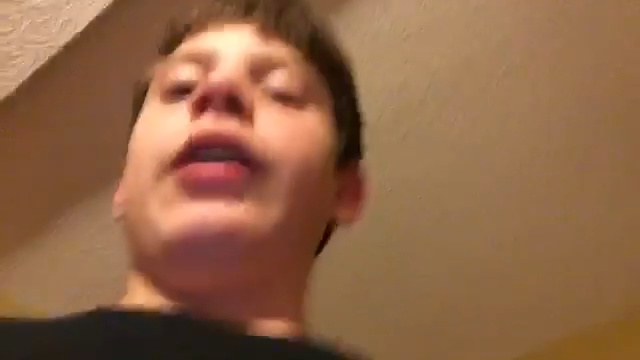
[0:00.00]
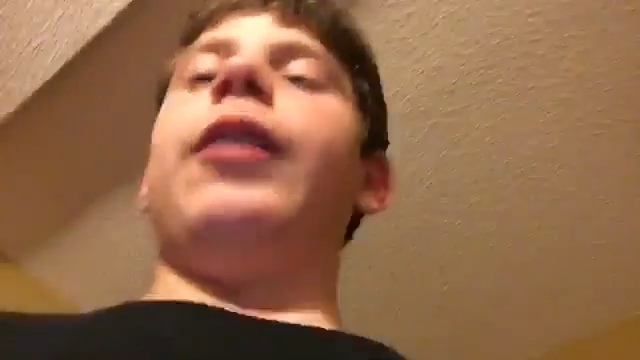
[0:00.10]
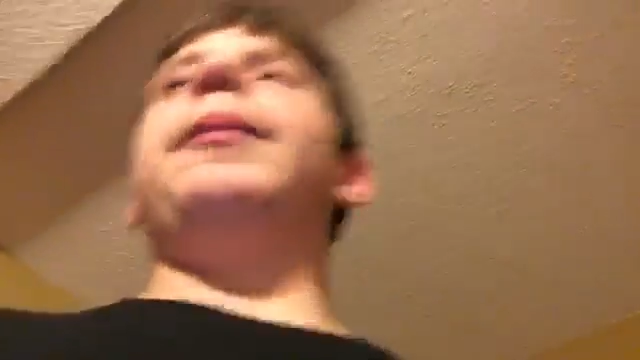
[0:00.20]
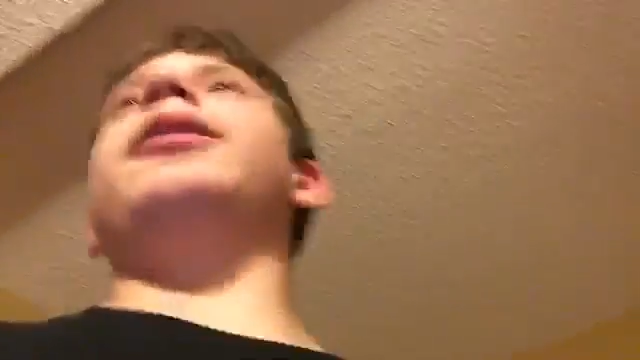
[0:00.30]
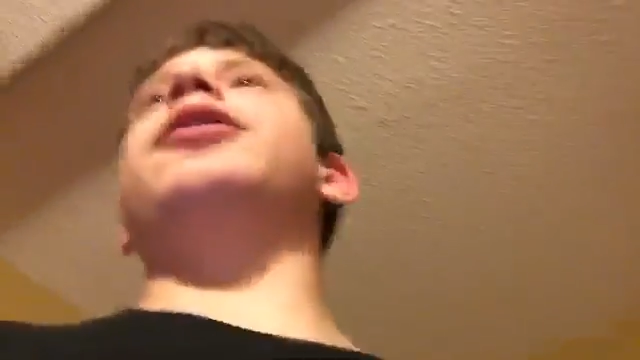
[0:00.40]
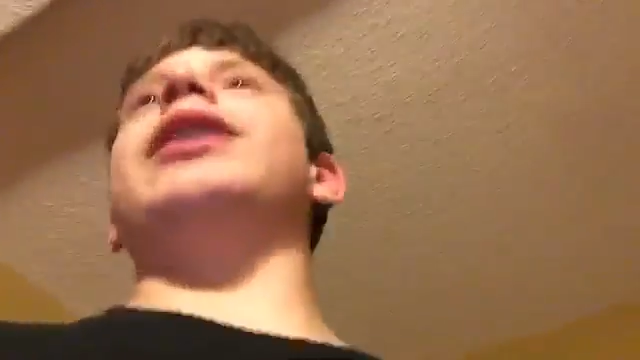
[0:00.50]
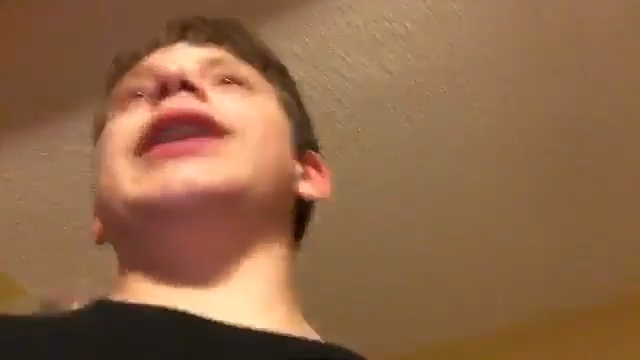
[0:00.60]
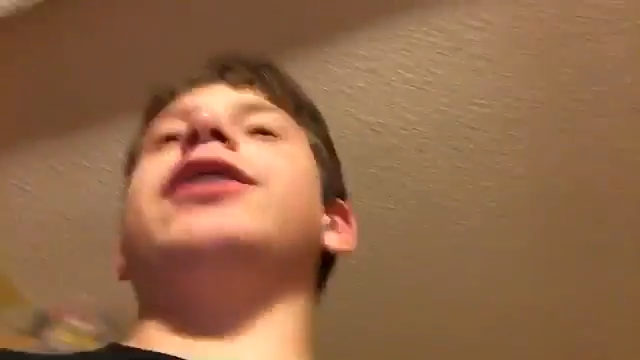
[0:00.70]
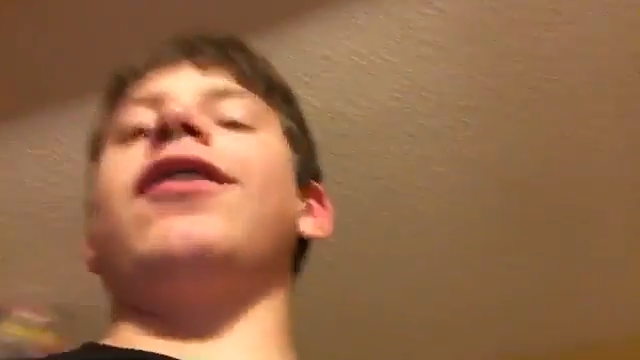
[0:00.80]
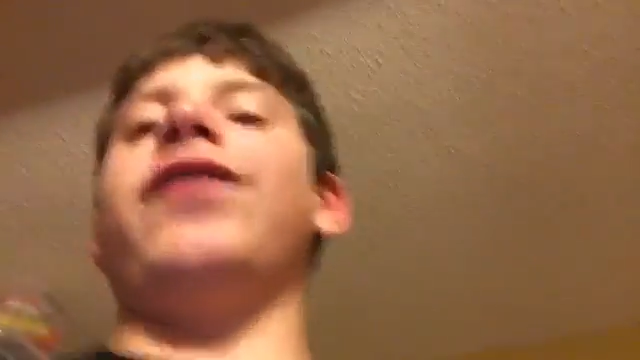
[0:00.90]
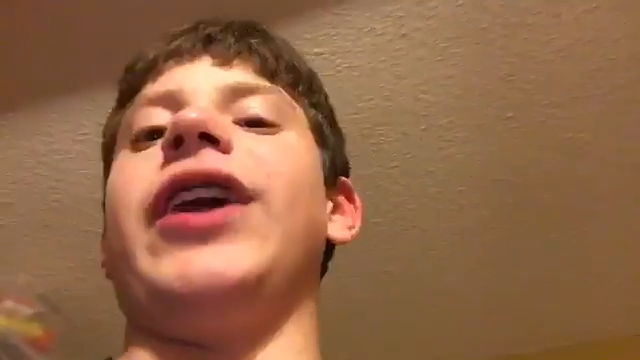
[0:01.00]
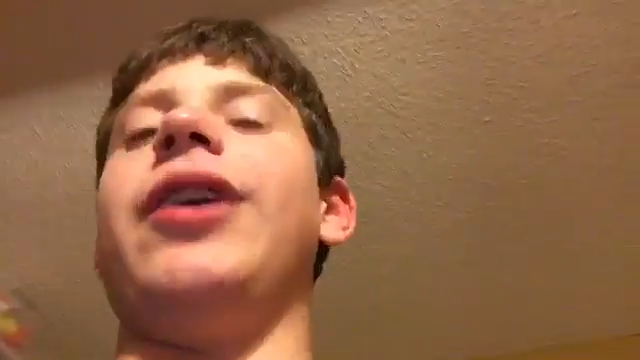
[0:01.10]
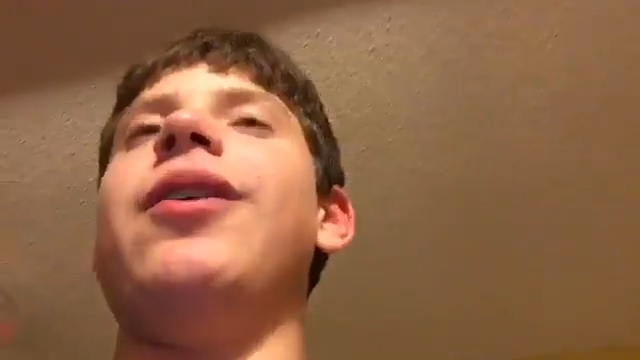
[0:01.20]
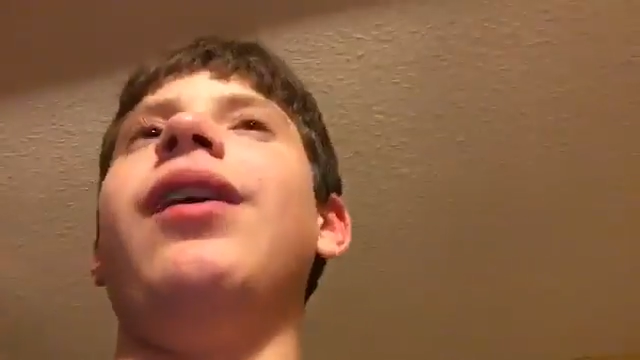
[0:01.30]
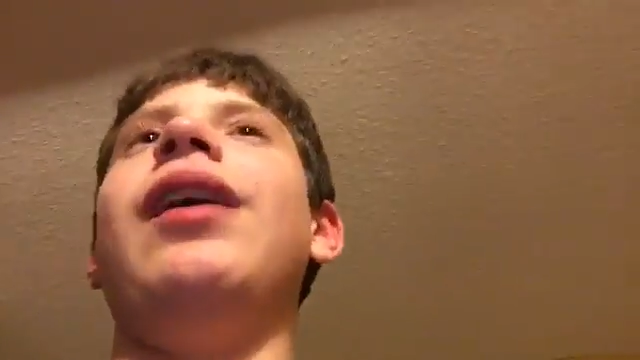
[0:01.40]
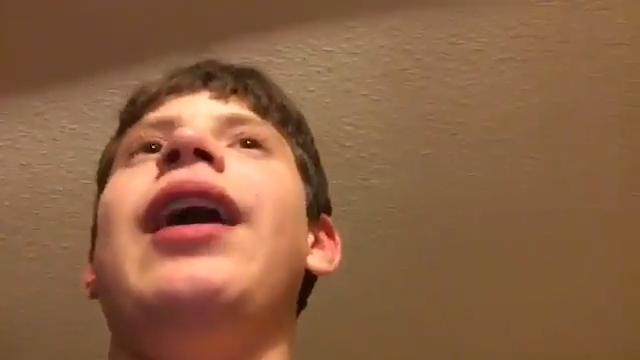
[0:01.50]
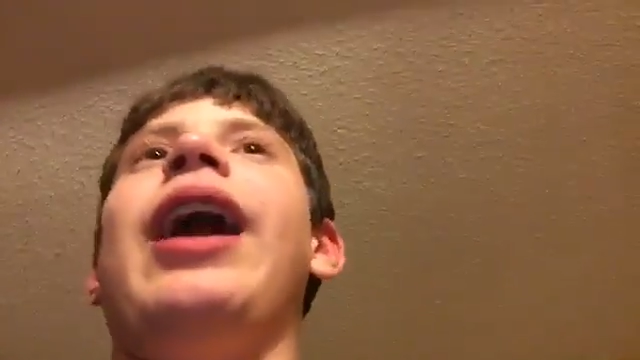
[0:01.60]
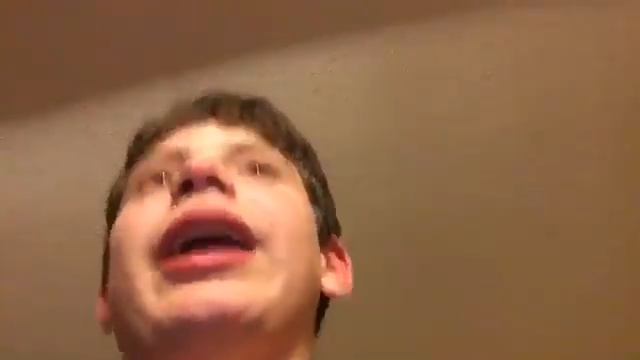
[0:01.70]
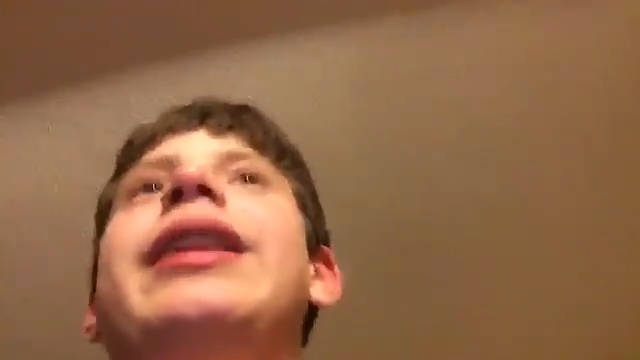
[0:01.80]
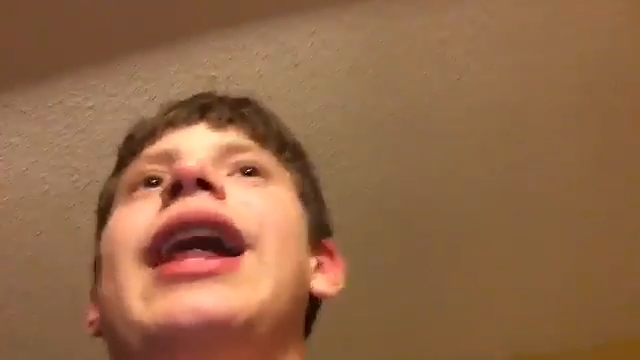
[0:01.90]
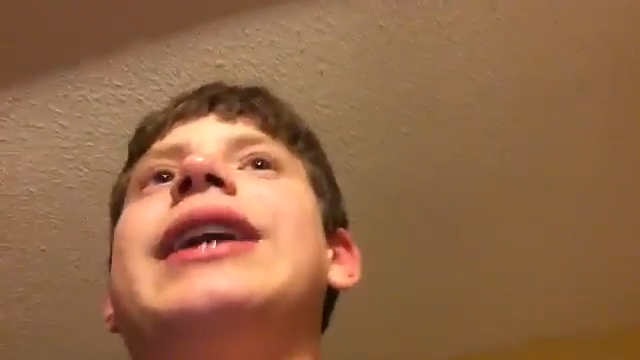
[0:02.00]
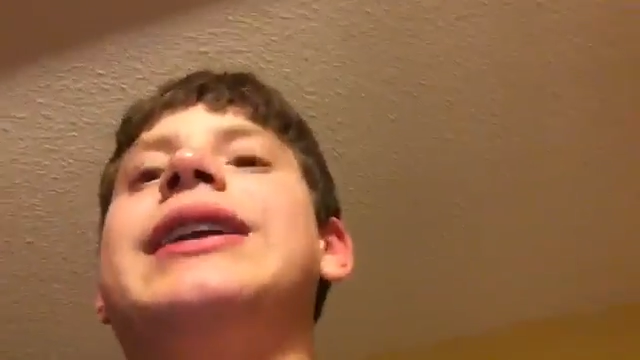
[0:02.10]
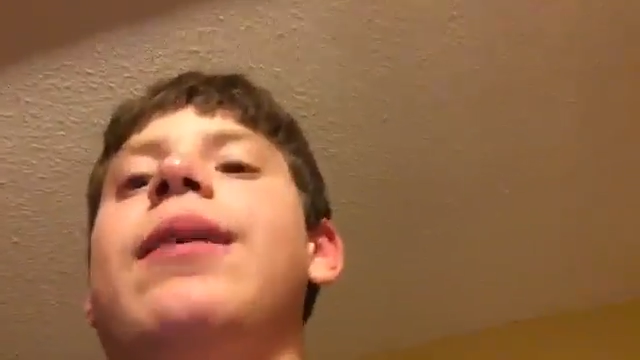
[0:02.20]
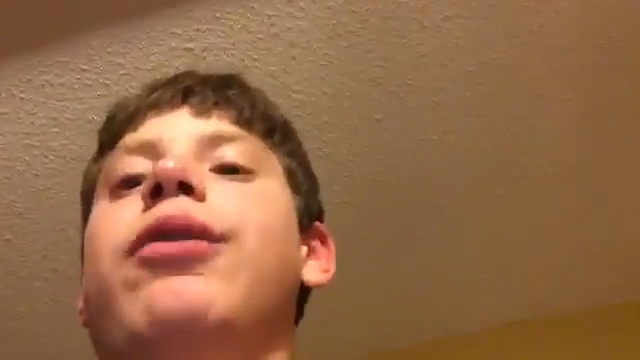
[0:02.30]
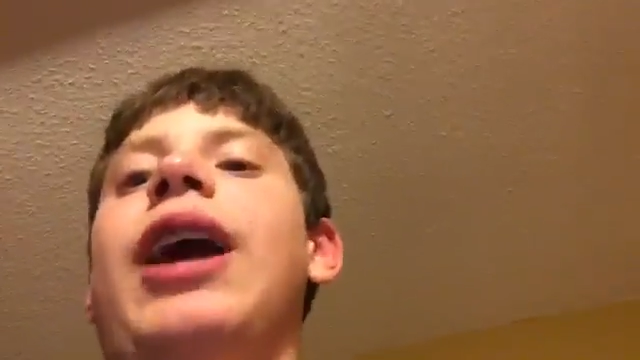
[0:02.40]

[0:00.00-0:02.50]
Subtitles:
hope you enjoyed this review, and next up